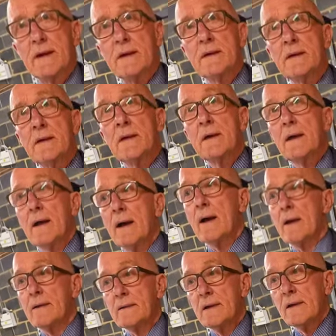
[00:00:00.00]
now.
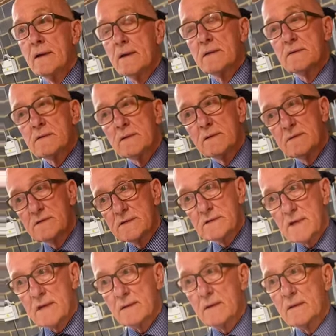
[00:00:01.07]
And... she
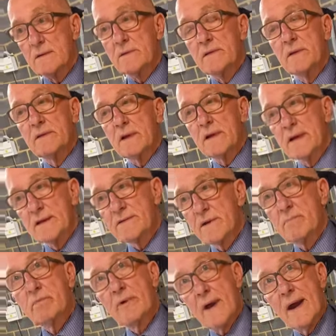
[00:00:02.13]
said the kids
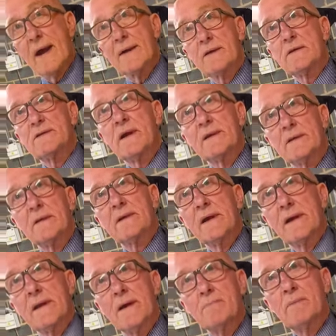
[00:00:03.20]
are proud because you talk
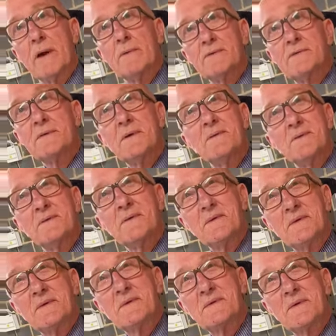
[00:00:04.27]
well, you know. Helps. You talk
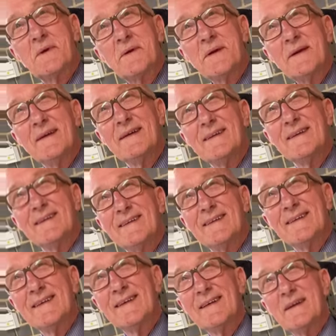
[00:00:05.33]
good, you know that. You put it
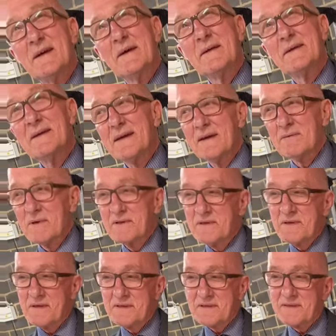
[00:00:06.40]
together well, mate. Yeah, I like the way
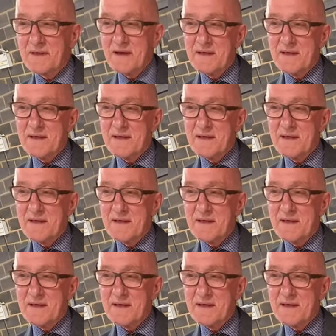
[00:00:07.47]
you're talking.